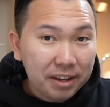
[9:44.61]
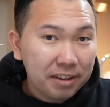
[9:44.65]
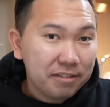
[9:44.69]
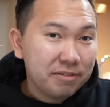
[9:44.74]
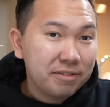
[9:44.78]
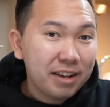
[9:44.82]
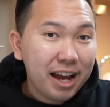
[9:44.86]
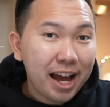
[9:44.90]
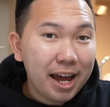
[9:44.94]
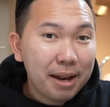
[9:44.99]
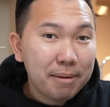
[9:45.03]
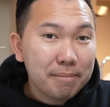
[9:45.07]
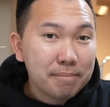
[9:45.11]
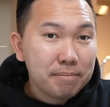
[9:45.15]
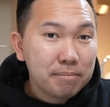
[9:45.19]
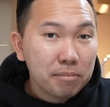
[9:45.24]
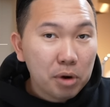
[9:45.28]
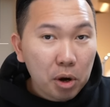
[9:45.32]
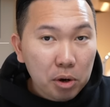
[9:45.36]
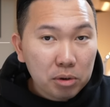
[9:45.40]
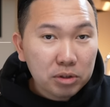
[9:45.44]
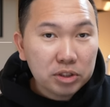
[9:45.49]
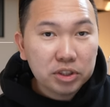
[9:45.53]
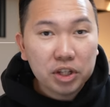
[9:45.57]
if not
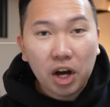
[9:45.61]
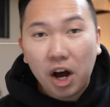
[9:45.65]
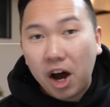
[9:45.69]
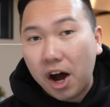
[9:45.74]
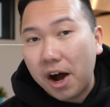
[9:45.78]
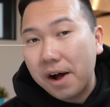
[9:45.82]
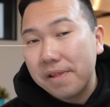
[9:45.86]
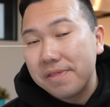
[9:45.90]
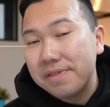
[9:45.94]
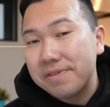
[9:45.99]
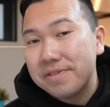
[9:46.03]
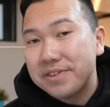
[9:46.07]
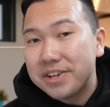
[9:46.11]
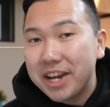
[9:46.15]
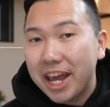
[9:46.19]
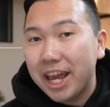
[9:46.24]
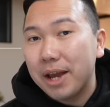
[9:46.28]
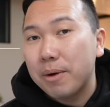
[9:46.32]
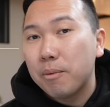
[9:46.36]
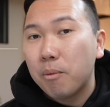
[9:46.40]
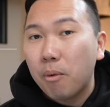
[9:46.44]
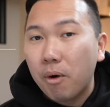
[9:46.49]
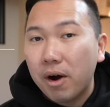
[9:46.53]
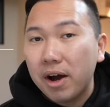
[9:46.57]
most, on
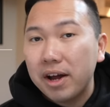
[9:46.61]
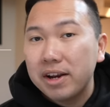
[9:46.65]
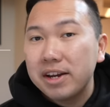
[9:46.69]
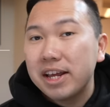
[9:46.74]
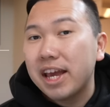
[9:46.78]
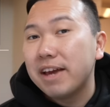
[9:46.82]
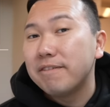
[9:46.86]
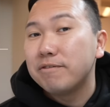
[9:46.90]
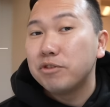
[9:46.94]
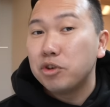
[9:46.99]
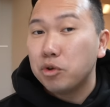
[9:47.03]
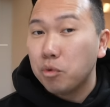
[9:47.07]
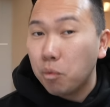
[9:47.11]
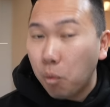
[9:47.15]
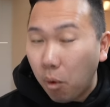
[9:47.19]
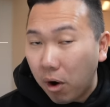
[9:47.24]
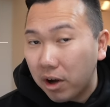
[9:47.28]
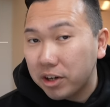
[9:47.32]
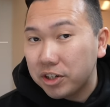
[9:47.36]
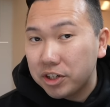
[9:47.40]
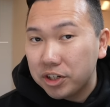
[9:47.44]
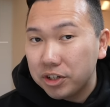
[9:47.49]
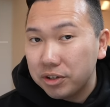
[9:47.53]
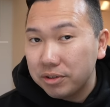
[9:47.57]
day one if you
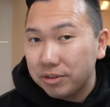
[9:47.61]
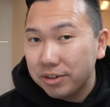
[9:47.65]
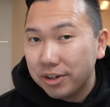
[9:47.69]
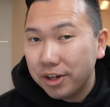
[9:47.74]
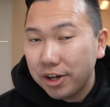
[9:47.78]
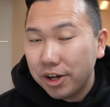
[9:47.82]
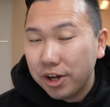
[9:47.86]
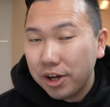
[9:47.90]
want to.